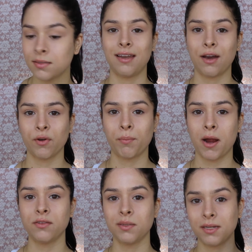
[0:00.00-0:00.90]
Now for
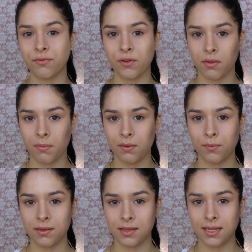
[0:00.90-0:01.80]
brows, I'm going to fill them in
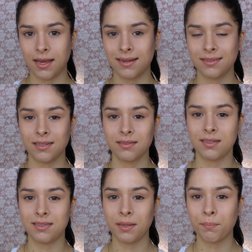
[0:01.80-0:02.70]
with the
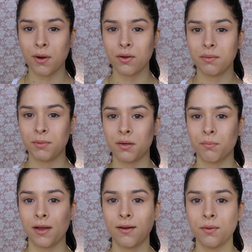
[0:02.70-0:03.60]
Anastasia Dipbrow in medium
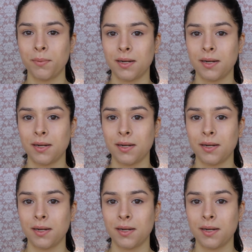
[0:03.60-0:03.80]
brown,